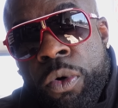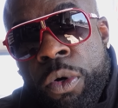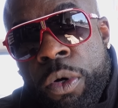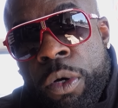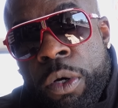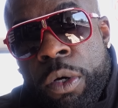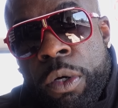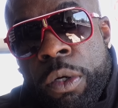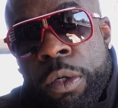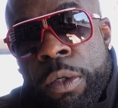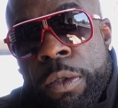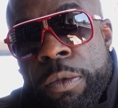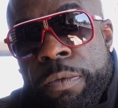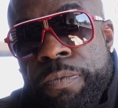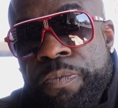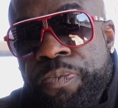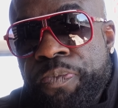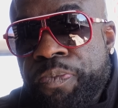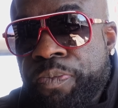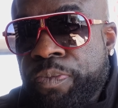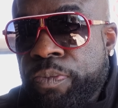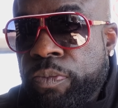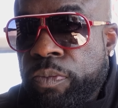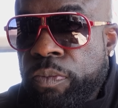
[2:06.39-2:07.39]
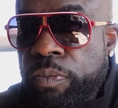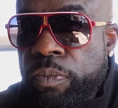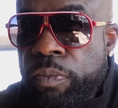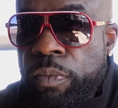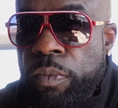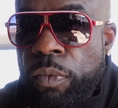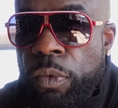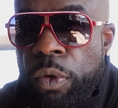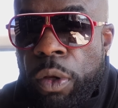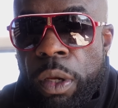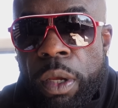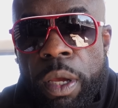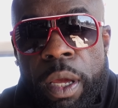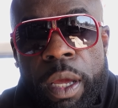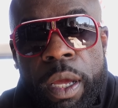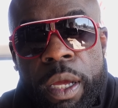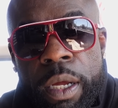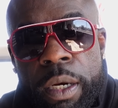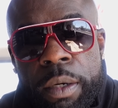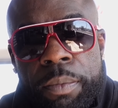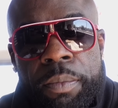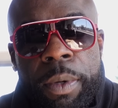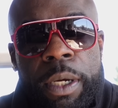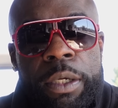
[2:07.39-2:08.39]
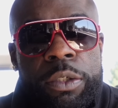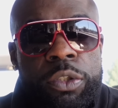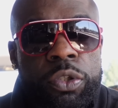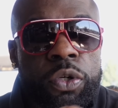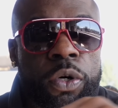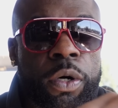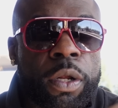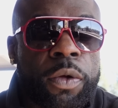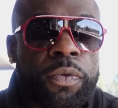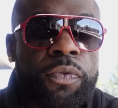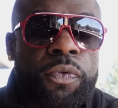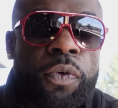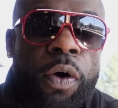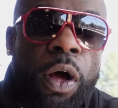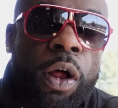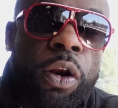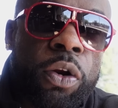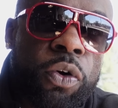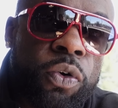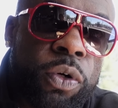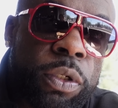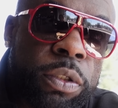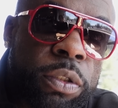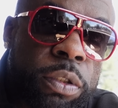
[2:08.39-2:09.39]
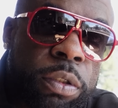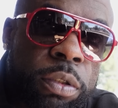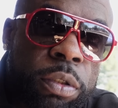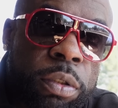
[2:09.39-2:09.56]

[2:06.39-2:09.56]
Right. And make sure they follow us.